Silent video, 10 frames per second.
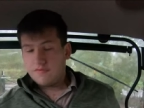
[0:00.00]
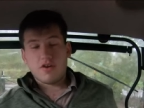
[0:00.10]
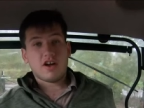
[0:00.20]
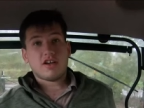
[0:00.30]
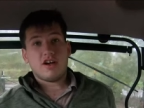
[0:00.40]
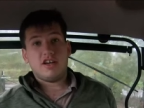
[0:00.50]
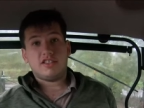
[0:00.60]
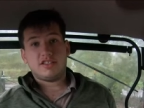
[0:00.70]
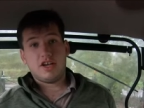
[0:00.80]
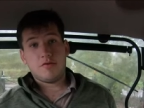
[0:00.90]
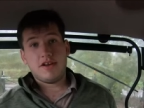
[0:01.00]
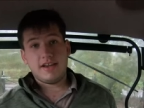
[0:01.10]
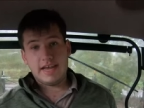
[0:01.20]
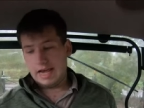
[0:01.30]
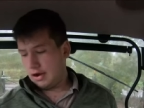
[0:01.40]
Right, guys. So we're
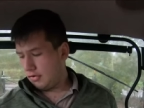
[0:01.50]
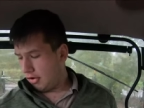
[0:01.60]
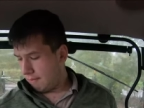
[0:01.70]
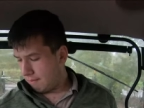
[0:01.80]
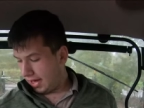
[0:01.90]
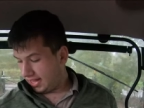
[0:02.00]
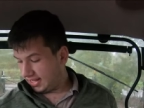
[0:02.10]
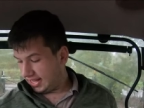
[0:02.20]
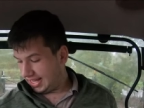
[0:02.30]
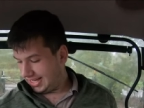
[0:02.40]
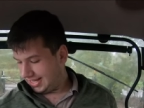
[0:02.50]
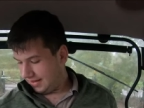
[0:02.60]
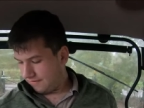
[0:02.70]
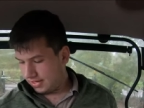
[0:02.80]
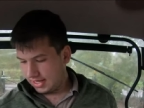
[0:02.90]
now back
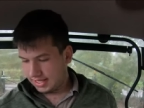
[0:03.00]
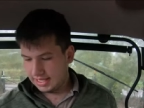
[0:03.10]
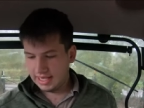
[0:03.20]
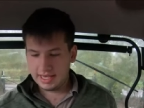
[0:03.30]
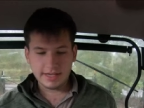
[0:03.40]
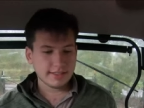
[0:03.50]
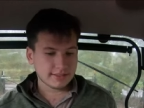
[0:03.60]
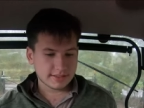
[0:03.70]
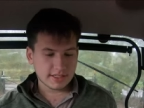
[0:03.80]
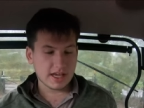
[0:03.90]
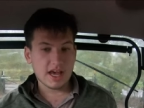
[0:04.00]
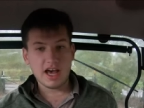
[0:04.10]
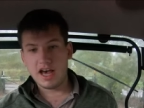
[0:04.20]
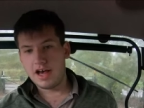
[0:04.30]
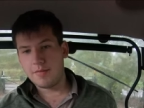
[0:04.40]
in the CASE.
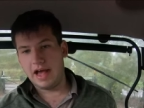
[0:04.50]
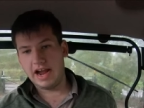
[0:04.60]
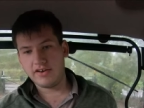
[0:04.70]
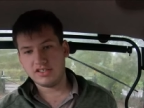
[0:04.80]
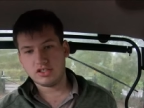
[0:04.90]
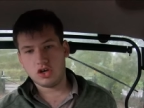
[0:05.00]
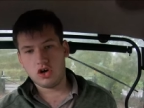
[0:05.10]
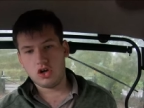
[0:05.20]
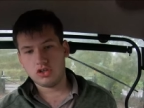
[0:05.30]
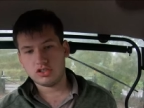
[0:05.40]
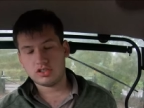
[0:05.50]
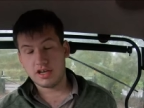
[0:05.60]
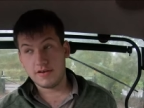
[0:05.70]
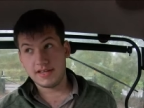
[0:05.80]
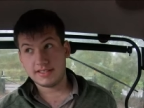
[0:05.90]
Um, Harry's gone,
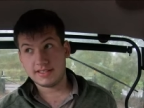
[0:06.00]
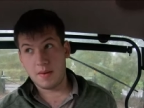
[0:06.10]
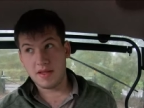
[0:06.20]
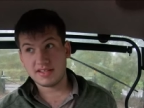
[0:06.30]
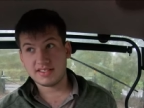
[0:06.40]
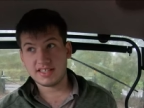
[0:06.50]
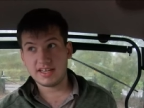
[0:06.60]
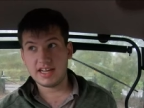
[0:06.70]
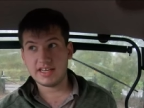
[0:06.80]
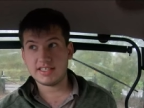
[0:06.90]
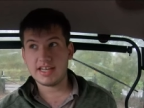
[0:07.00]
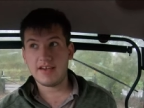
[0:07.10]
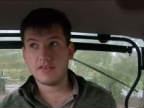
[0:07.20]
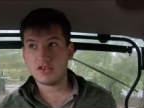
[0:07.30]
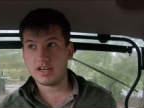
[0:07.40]
so it's Sunday
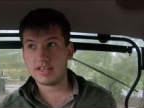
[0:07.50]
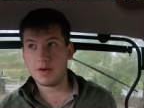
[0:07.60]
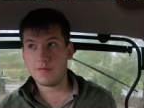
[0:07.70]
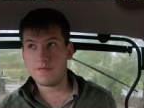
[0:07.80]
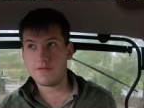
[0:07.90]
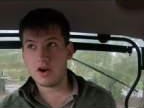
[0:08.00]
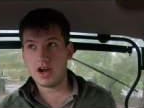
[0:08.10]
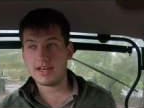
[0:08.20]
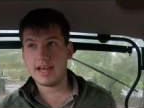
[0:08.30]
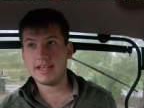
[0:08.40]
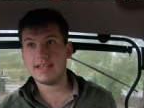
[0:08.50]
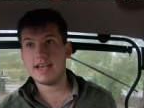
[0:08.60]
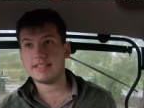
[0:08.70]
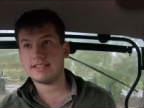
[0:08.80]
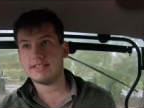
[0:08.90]
today. The tractor came on Friday.
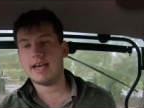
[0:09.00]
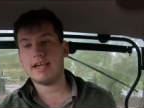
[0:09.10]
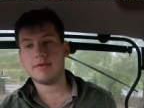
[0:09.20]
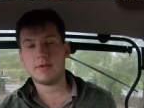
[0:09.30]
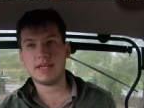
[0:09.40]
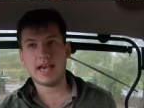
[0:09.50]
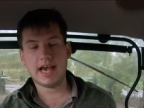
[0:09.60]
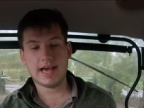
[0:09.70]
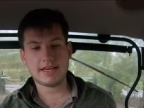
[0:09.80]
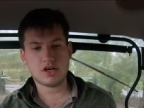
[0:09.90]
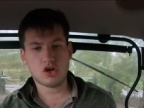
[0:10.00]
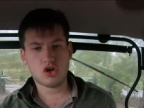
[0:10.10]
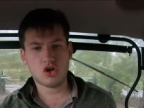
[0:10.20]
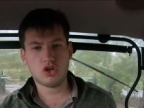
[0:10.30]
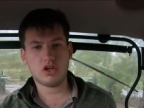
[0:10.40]
Yesterday we had it
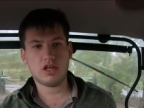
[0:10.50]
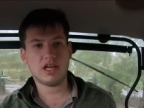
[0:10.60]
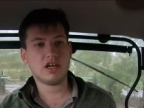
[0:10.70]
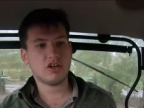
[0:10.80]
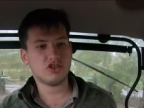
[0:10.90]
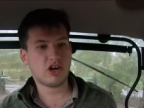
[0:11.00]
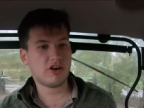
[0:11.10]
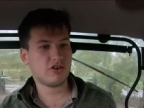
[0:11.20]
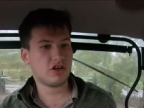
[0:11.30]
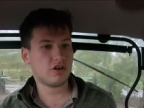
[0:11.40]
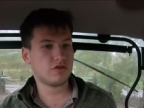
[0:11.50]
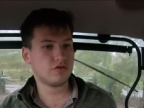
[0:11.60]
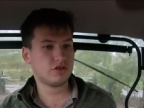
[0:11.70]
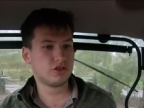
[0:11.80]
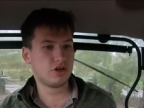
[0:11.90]
on a gun trailer on a
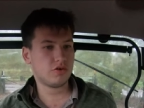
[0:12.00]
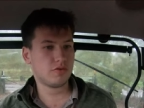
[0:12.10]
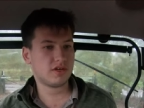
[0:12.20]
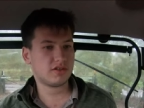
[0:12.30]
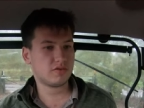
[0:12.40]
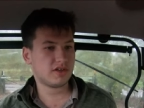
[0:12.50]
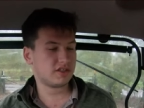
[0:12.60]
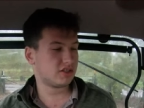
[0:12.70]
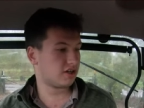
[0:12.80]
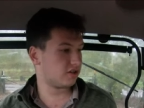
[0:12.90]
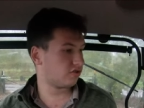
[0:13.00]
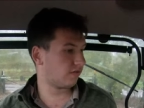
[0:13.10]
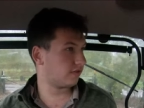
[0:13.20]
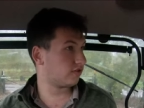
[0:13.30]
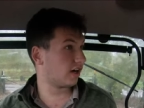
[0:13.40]
local shoot, which I
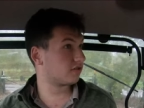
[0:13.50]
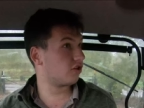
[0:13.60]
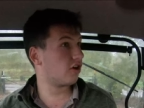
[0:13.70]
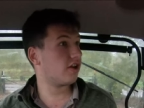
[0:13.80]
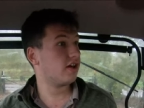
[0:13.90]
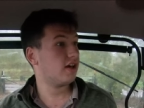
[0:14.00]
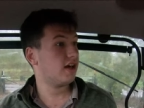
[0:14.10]
drove the tractor on,